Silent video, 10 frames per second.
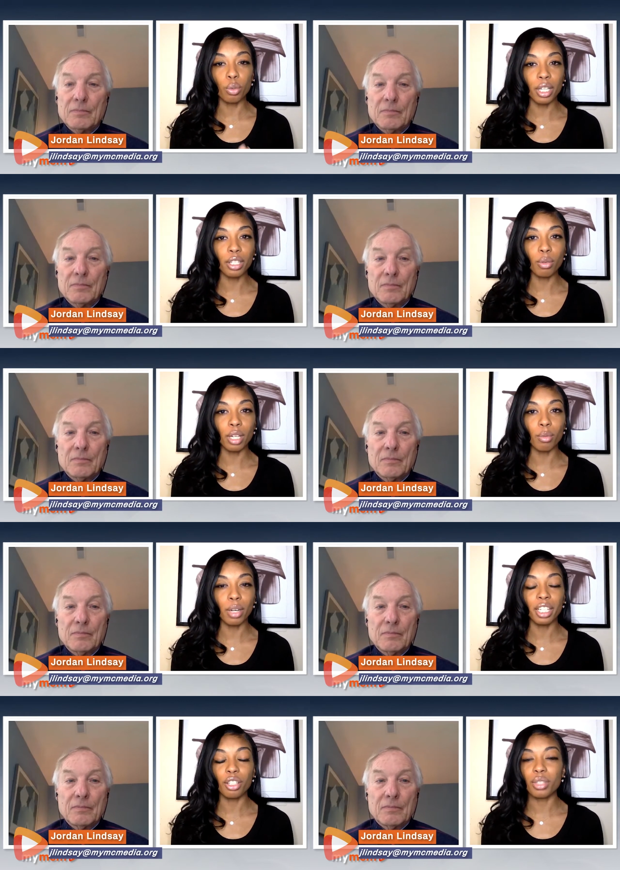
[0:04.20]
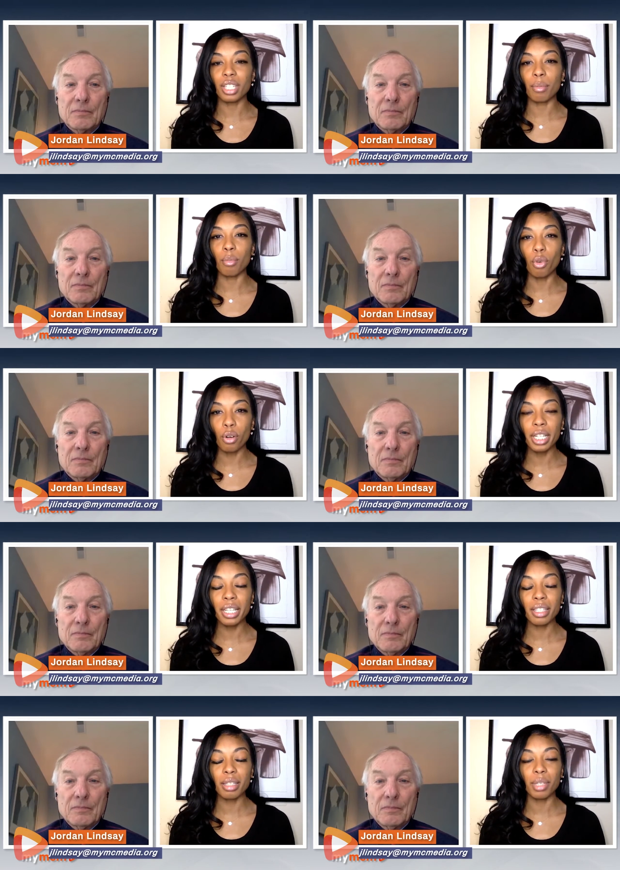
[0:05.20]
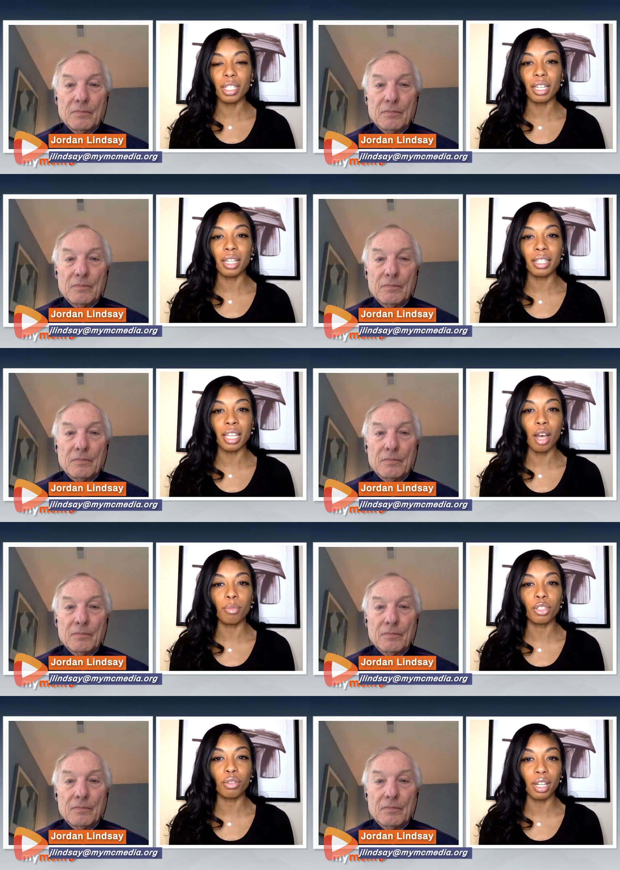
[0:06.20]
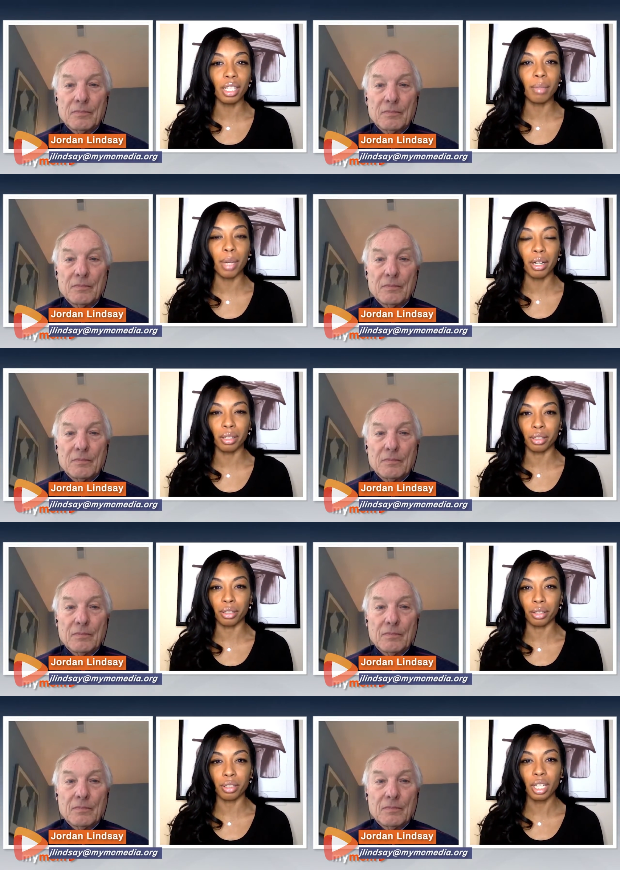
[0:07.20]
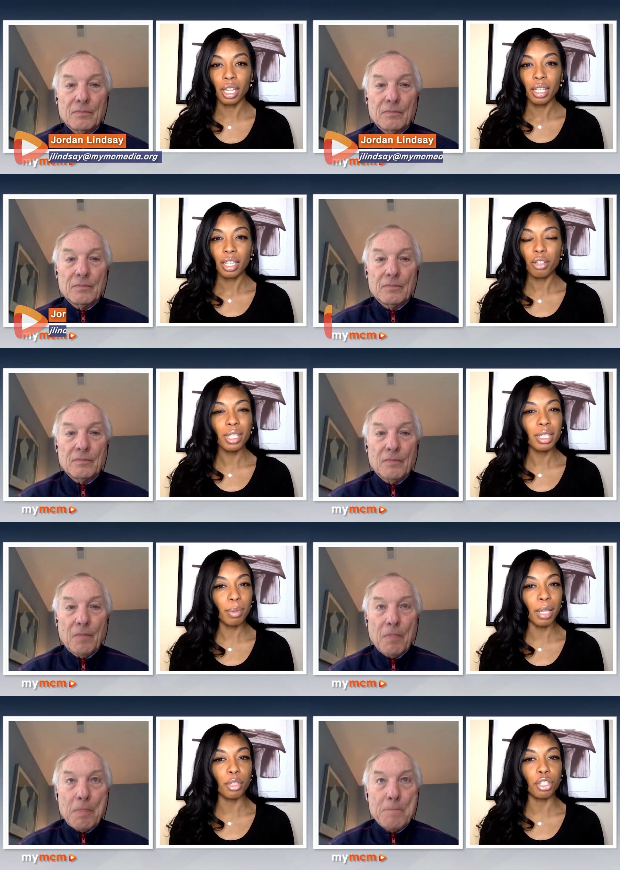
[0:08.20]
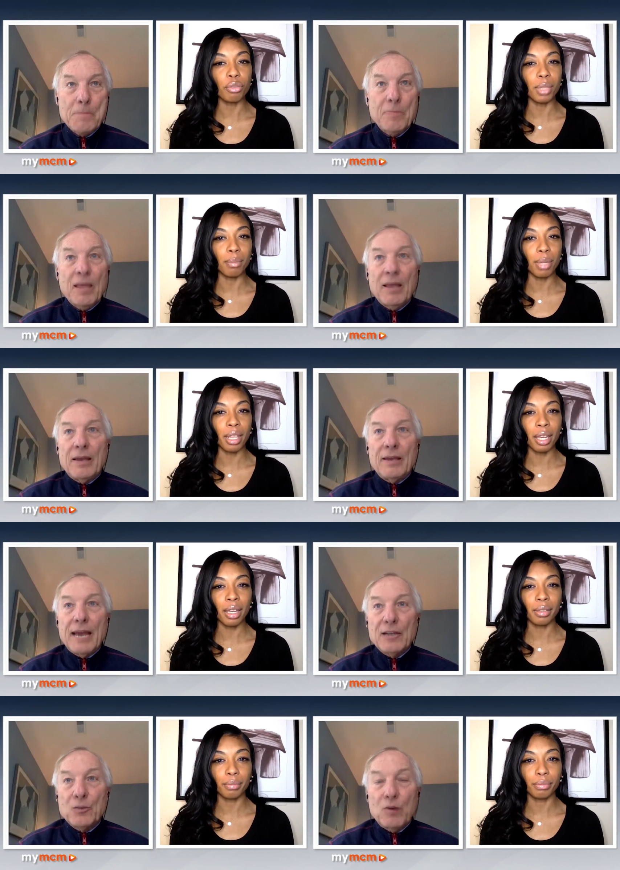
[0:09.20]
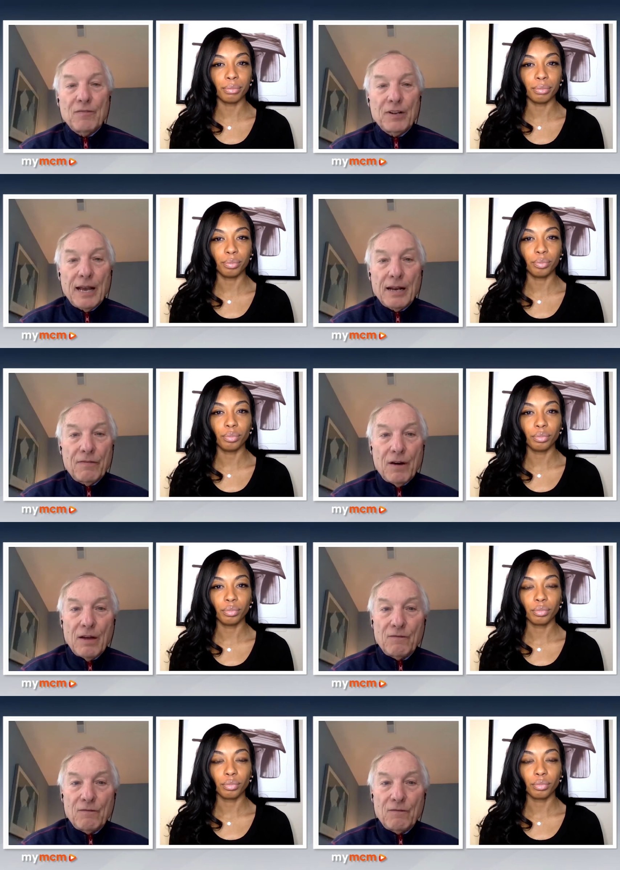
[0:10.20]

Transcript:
Speaker 1: 2021, and you said more needs to be done to help struggling Marylanders. Can you explain what you mean by that?
Speaker 2: We've identified